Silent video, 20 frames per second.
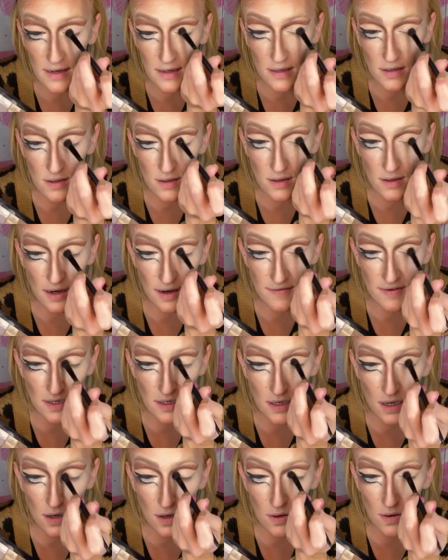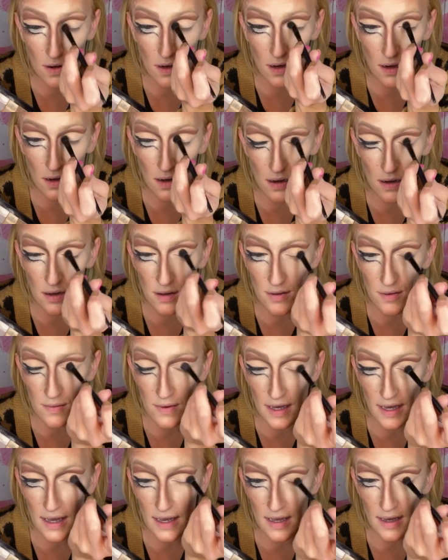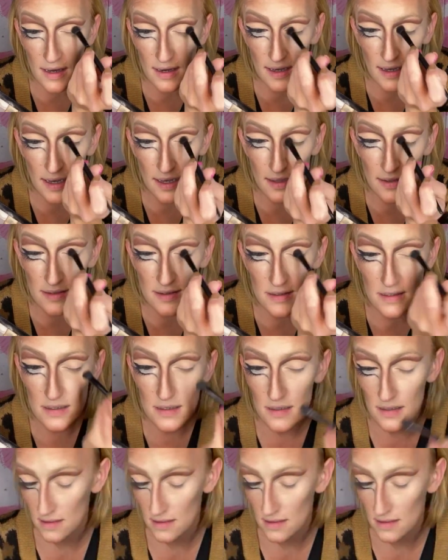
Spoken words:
you don't have to go all the way against